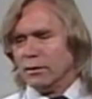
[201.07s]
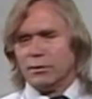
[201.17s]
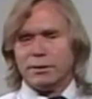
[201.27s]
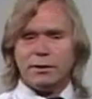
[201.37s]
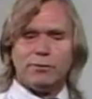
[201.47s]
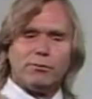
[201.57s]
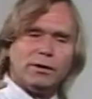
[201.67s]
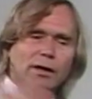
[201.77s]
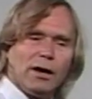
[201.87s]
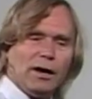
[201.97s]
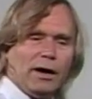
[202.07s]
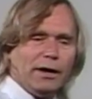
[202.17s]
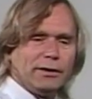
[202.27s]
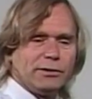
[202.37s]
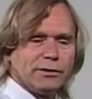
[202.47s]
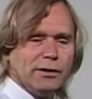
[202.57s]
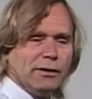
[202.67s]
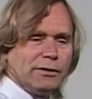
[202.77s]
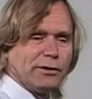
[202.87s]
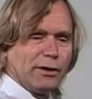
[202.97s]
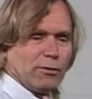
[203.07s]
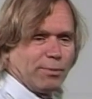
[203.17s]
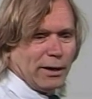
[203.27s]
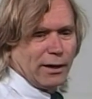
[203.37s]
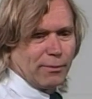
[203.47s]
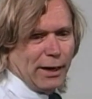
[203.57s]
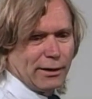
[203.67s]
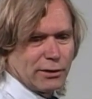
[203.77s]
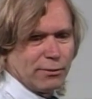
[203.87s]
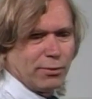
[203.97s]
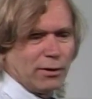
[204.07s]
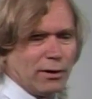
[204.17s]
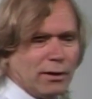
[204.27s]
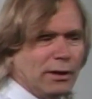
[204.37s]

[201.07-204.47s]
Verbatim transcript: or didn't realize that they were playing basketball.